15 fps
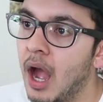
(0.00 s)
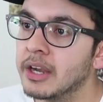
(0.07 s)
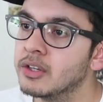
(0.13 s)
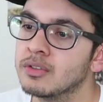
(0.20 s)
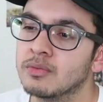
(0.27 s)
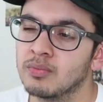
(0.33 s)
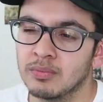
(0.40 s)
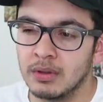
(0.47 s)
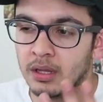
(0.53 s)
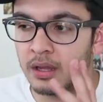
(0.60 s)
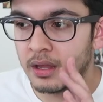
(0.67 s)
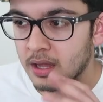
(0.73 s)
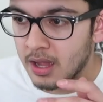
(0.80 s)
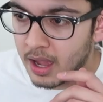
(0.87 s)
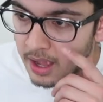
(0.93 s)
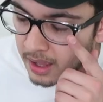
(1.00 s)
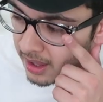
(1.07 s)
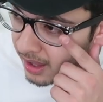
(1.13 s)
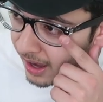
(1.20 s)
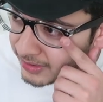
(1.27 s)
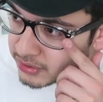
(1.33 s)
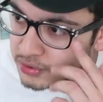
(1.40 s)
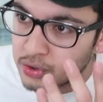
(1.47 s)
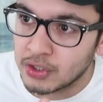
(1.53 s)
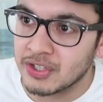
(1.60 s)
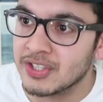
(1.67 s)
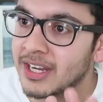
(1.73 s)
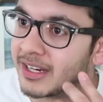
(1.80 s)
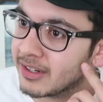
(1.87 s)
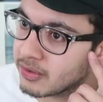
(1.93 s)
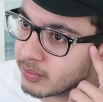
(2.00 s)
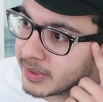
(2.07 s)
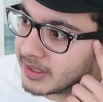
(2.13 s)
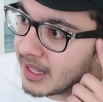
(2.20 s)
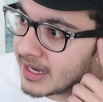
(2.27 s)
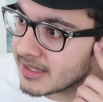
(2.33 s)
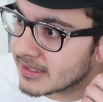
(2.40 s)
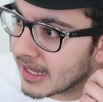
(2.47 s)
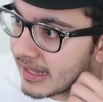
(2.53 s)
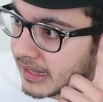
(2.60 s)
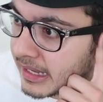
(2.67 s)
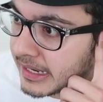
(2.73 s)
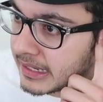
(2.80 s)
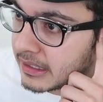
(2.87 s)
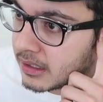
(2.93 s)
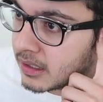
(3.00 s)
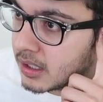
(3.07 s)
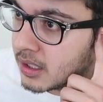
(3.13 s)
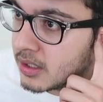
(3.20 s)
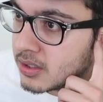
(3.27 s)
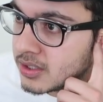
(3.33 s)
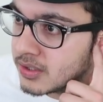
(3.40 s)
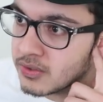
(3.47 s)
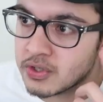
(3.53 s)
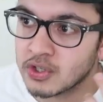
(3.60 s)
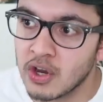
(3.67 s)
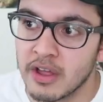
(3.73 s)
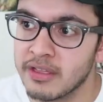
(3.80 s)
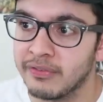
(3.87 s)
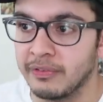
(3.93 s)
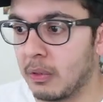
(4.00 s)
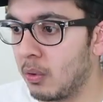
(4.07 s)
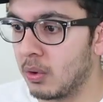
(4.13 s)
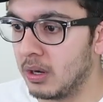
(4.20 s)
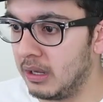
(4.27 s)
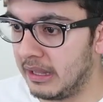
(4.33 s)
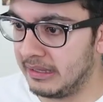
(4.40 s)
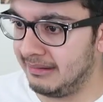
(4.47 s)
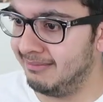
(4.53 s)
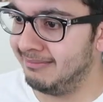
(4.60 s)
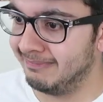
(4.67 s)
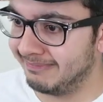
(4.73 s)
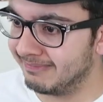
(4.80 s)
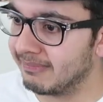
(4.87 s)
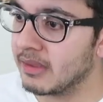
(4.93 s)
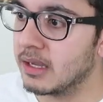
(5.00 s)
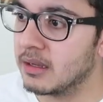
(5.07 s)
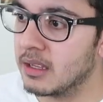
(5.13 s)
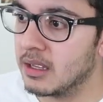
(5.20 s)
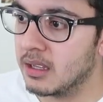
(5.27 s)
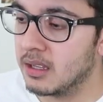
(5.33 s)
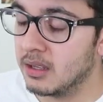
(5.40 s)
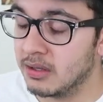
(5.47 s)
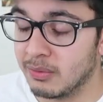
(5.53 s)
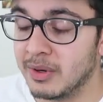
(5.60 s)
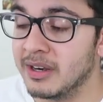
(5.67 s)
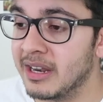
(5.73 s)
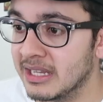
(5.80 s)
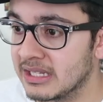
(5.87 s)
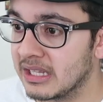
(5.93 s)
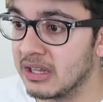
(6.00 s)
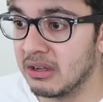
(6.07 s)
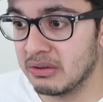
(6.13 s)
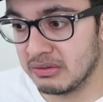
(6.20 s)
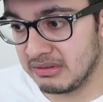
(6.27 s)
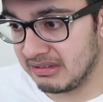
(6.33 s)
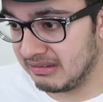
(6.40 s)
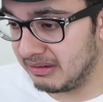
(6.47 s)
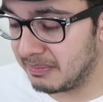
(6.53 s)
I just, I just took a second to realize that like she's just on the floor. Like wearing nice clothes.